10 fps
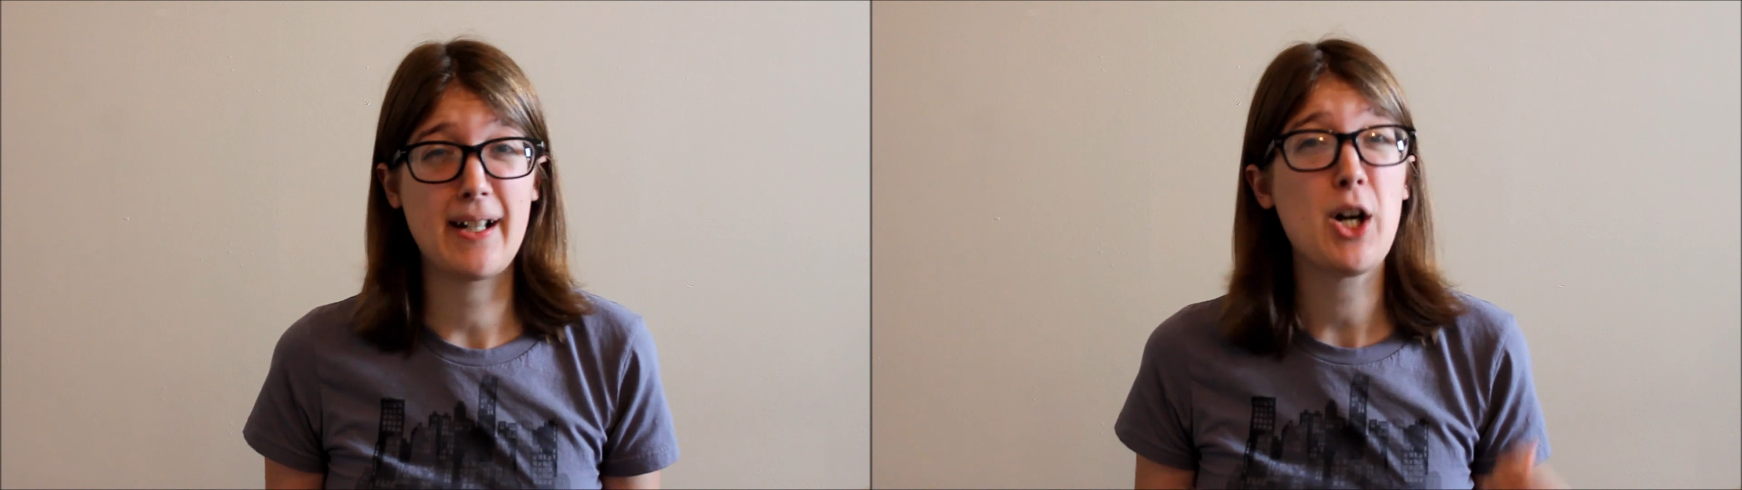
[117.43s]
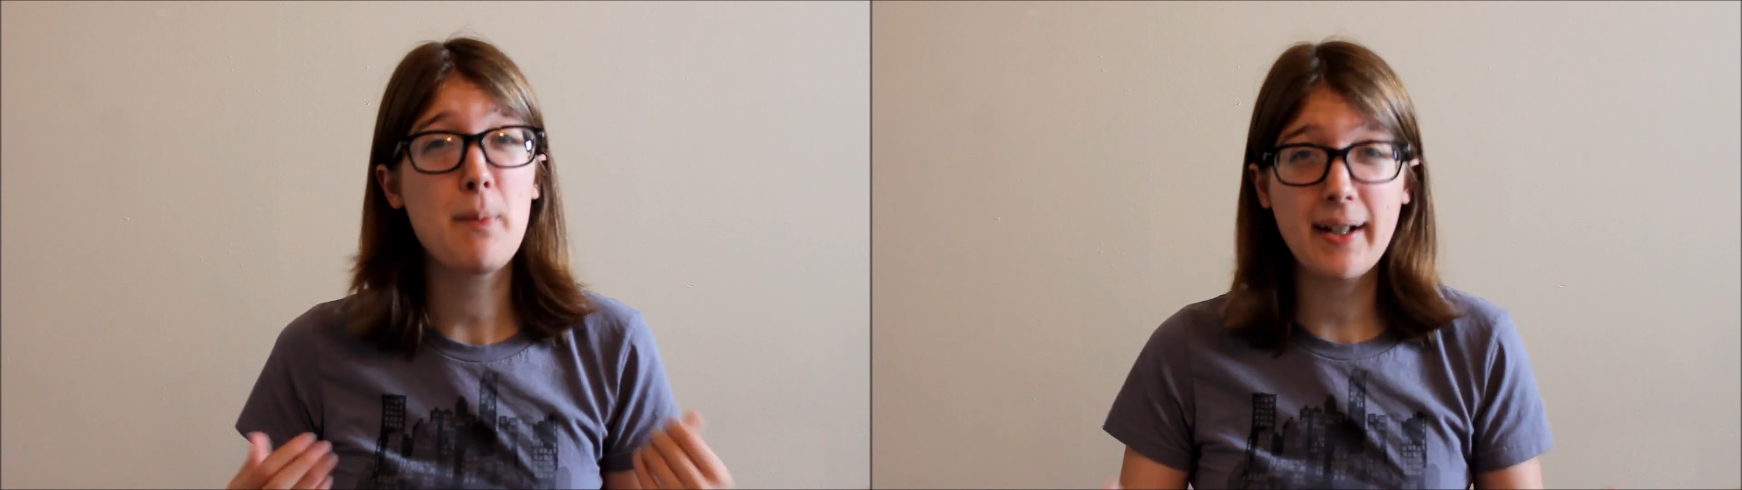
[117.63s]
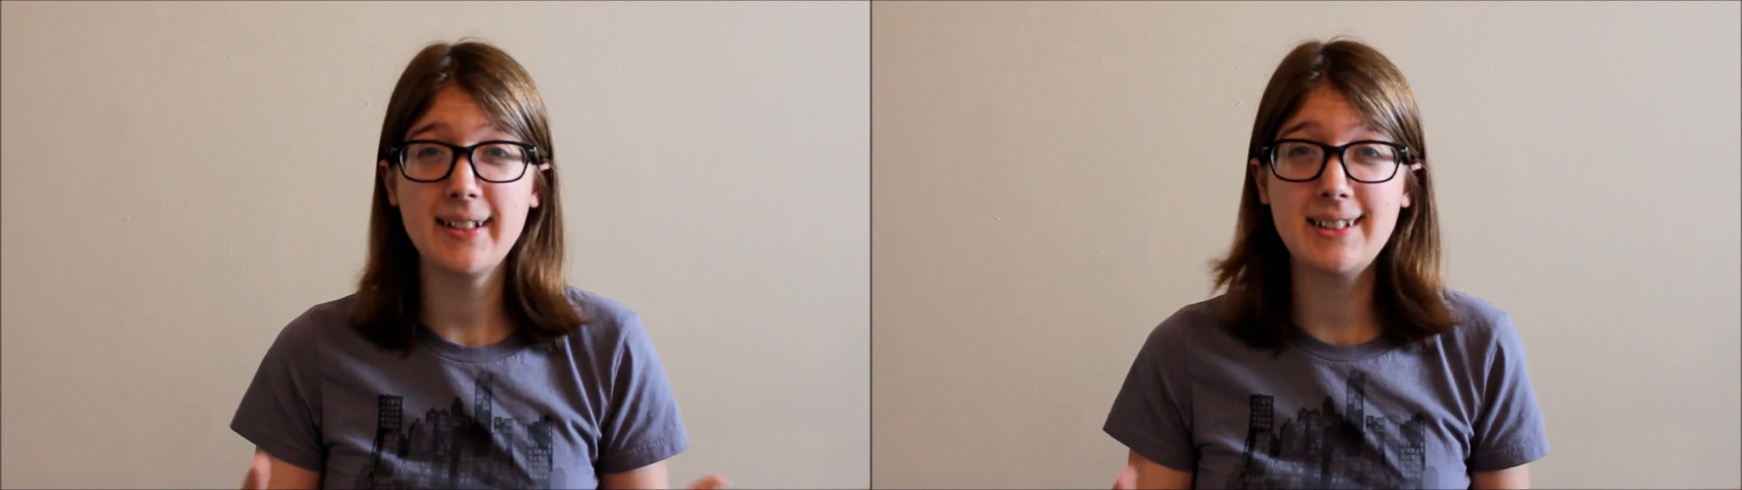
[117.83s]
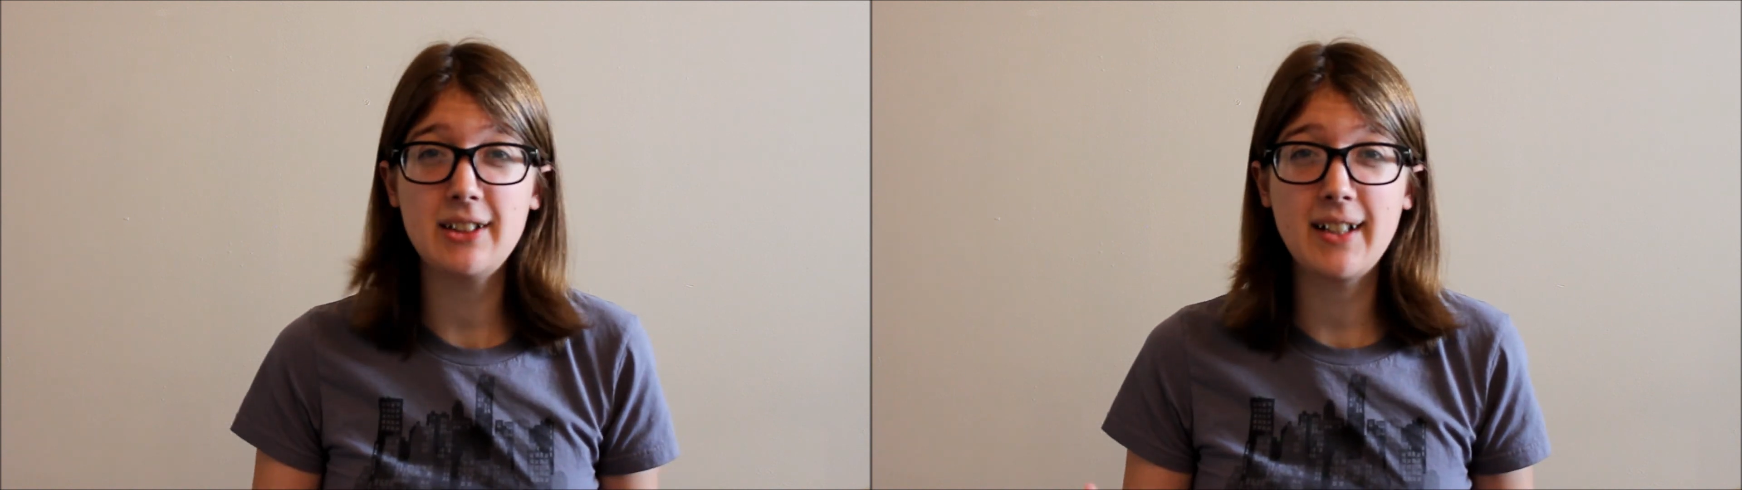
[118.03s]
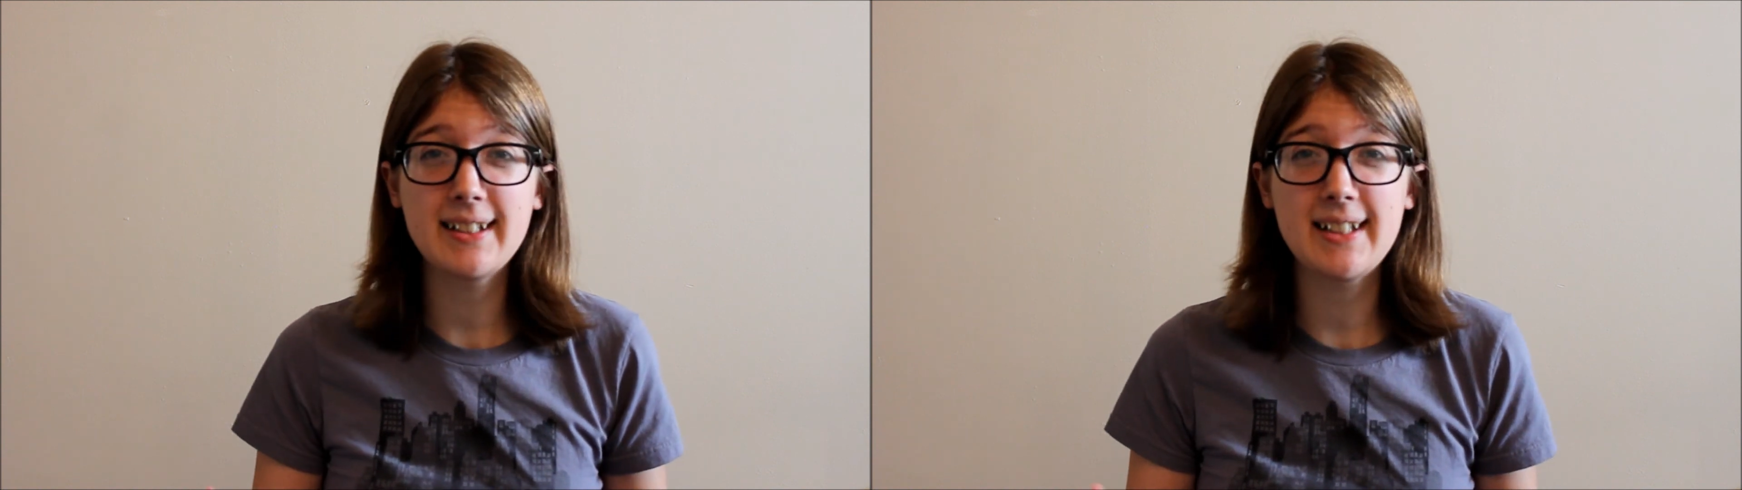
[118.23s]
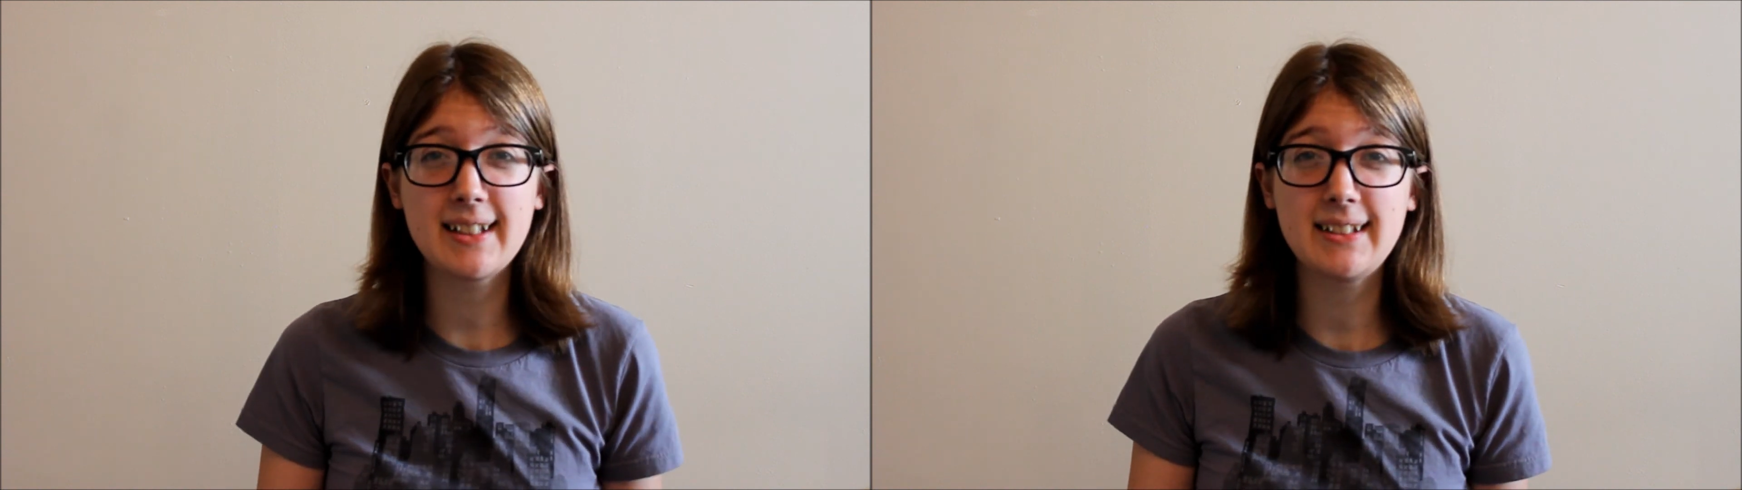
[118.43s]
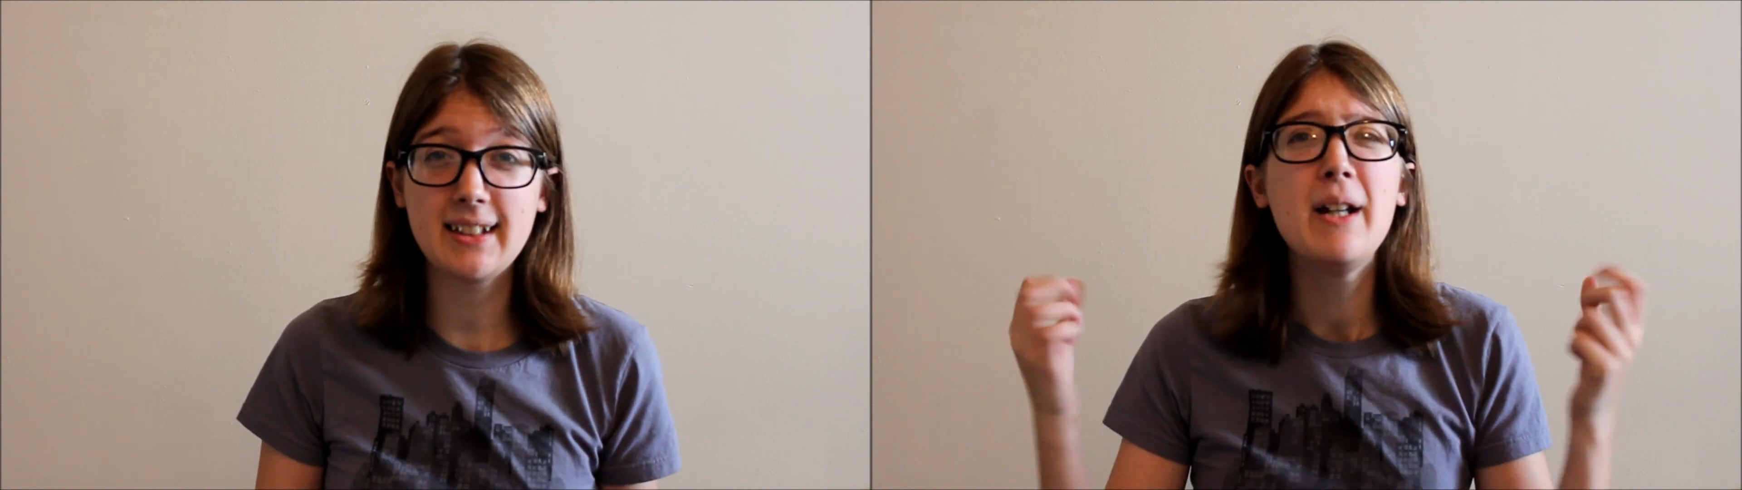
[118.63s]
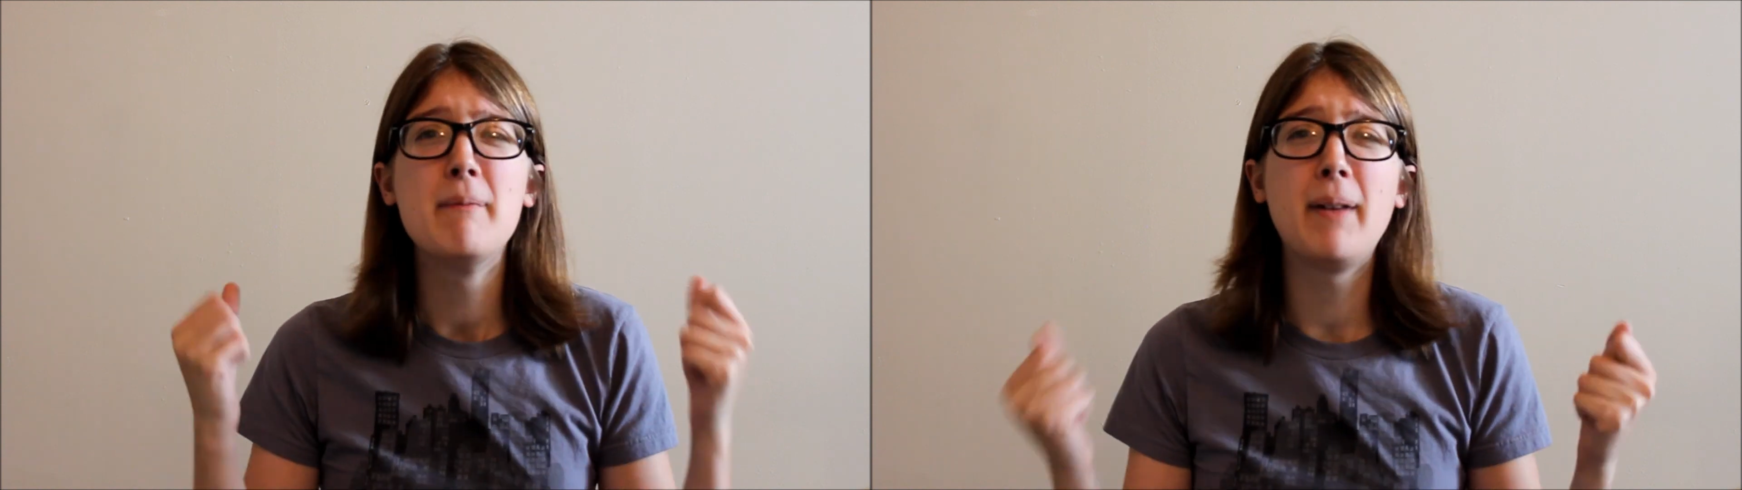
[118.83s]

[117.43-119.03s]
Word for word: I hope I can see you guys next year.